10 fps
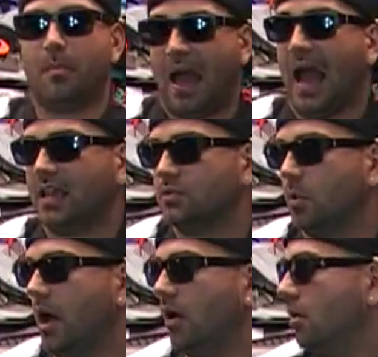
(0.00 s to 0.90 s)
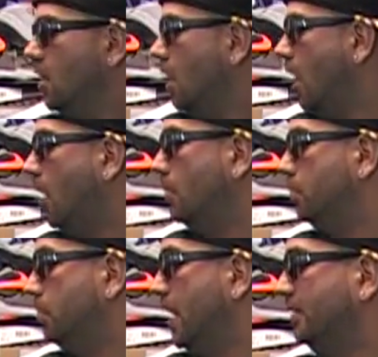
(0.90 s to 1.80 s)
pack as well.
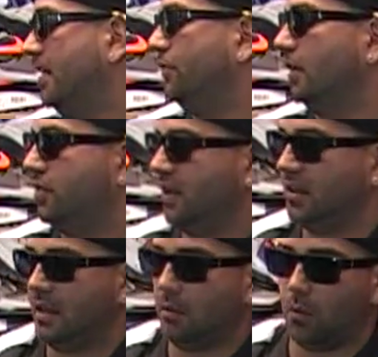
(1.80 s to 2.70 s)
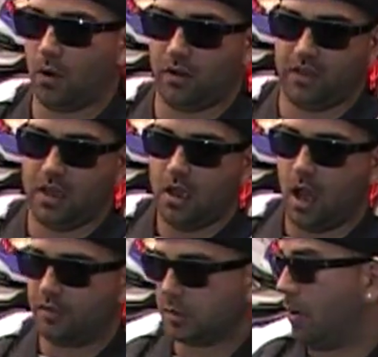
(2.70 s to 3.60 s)
But I definitely think that they were worthy
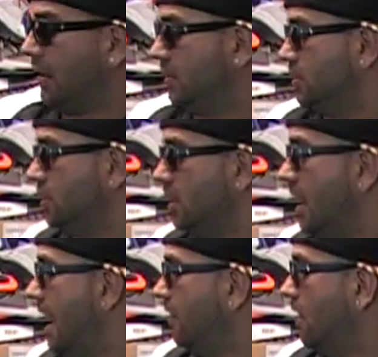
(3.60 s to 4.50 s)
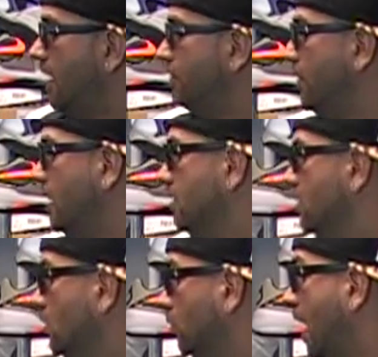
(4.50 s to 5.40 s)
of a spot this year, and I had a lot of fun
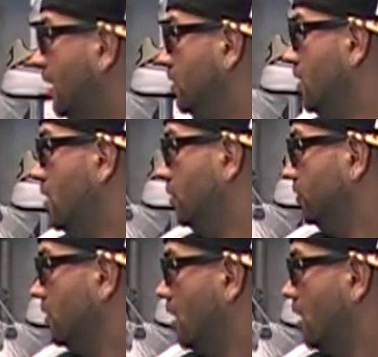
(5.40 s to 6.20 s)
rocking those.